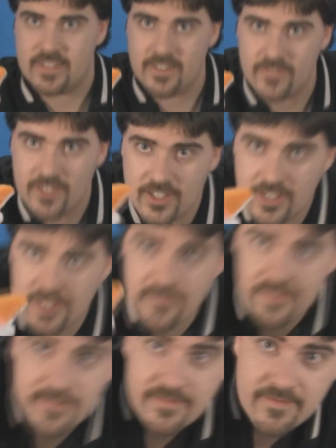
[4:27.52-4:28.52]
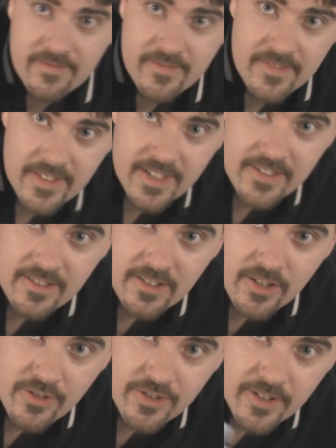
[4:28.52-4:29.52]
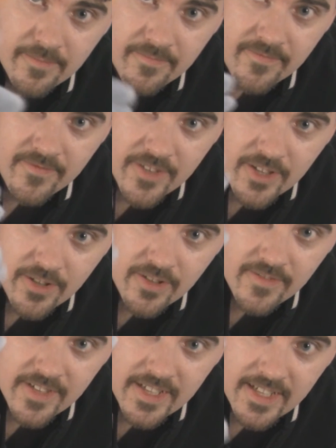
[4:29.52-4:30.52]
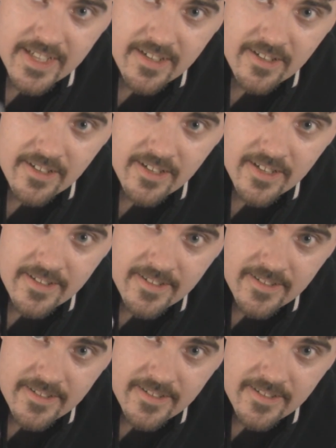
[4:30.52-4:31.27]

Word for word: give you a good, nice close-up view of it here.